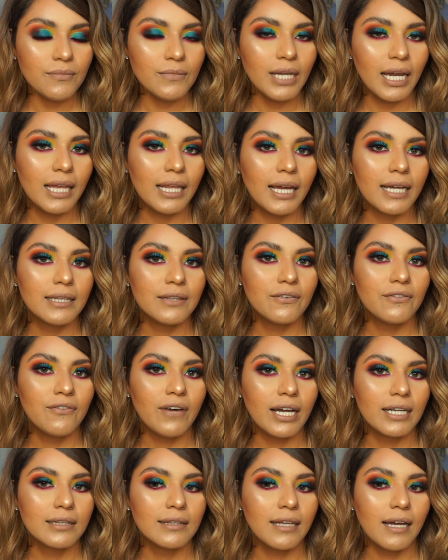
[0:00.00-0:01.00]
I like the
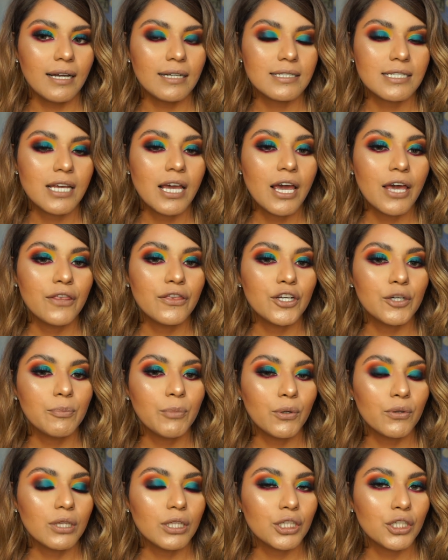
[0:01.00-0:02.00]
fact that they're
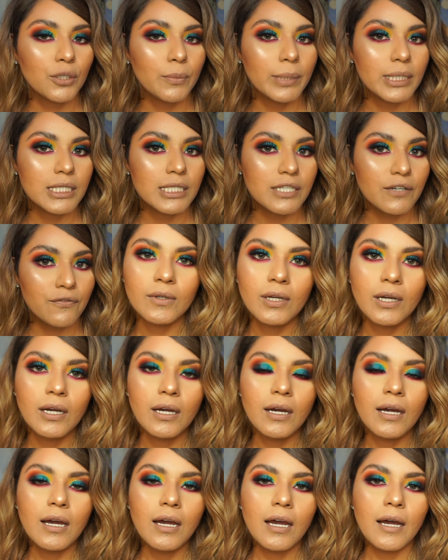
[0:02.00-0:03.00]
both a little bit different.
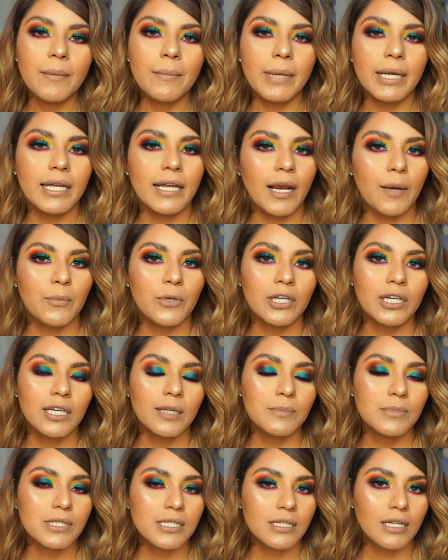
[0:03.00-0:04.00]
My camera
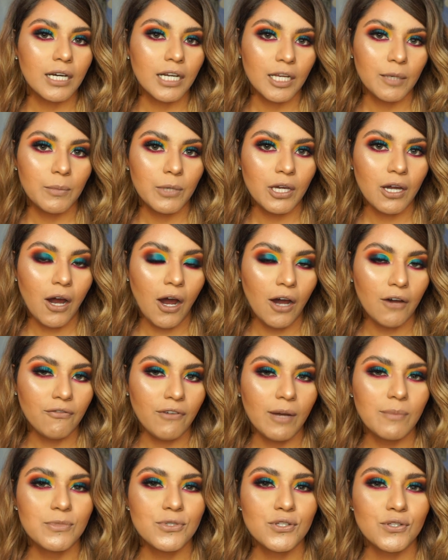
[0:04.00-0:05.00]
keeps cutting me off.
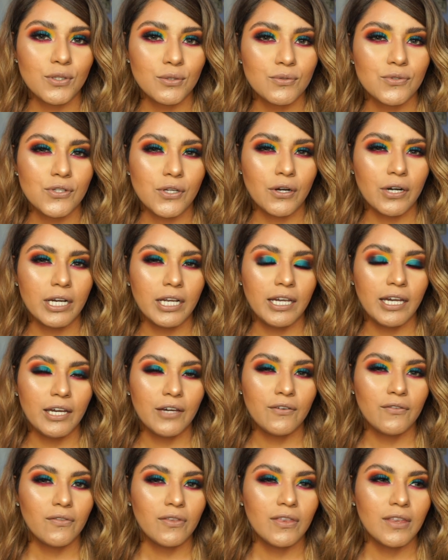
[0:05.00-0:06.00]
I'm so sorry
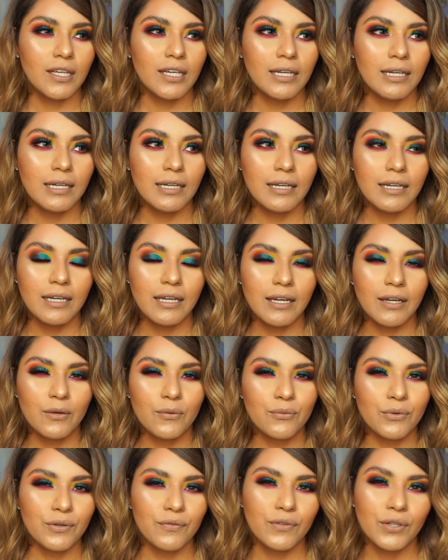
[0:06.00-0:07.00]
if the
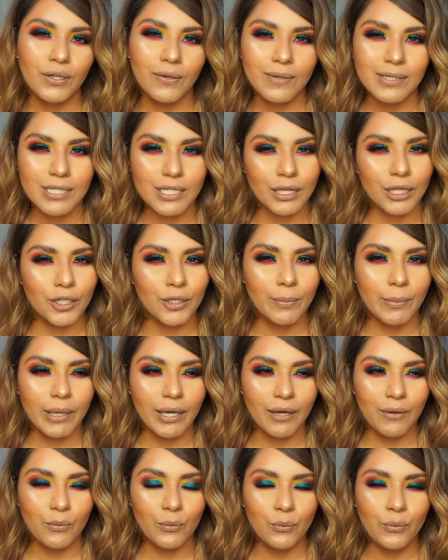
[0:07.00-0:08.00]
review is a little
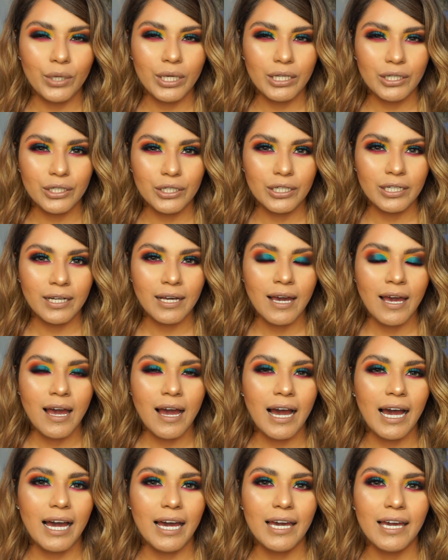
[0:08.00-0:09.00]
bit weird.
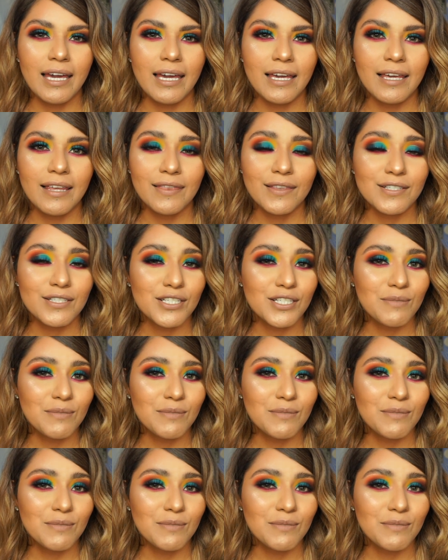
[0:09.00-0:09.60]
This